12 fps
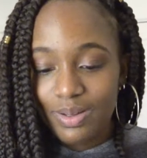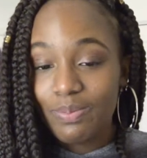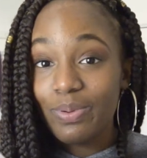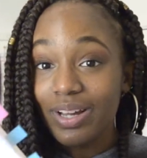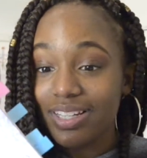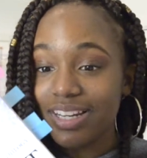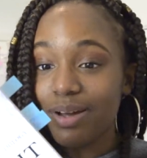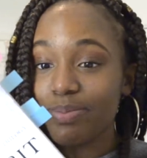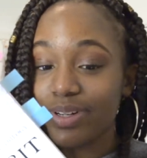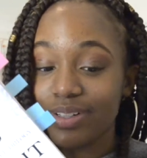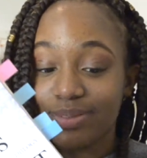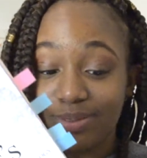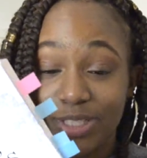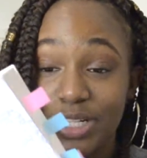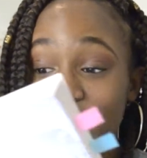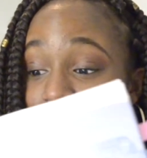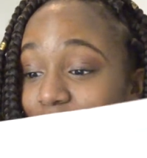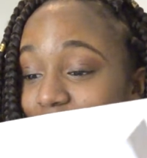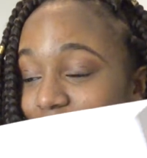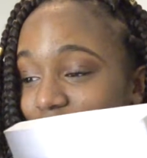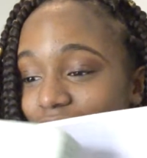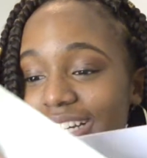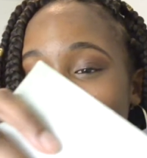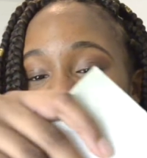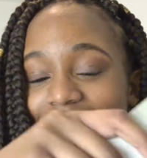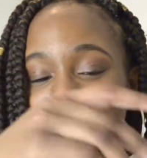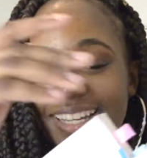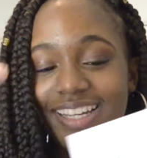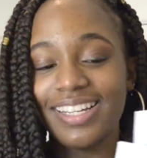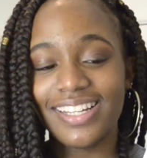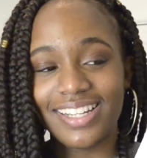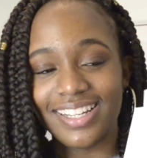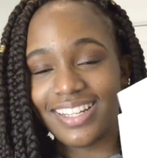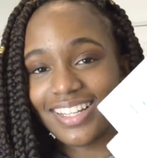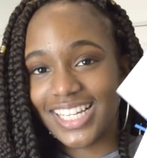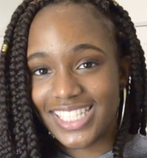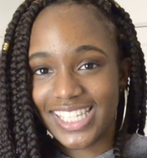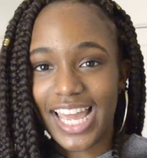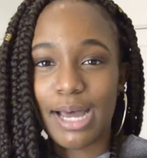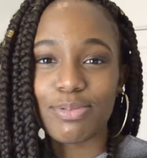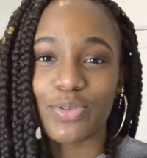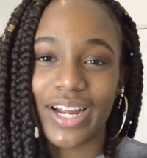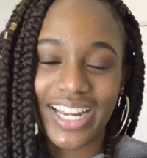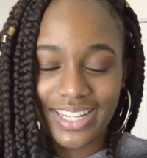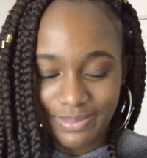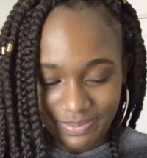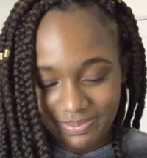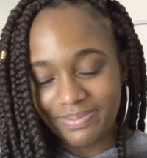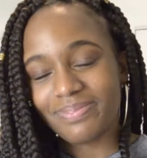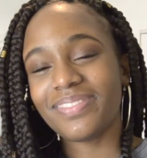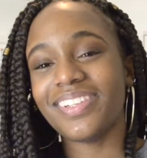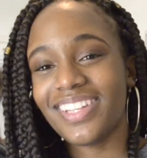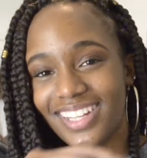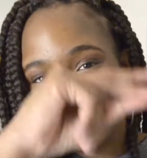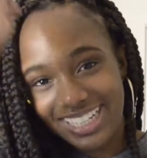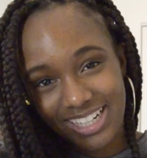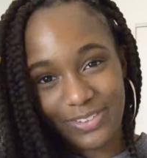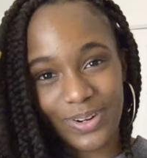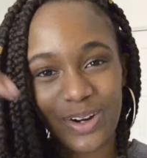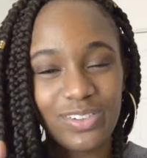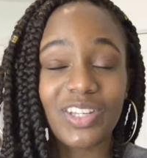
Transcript: Book number 2 and 3 is tabbed right. Growth.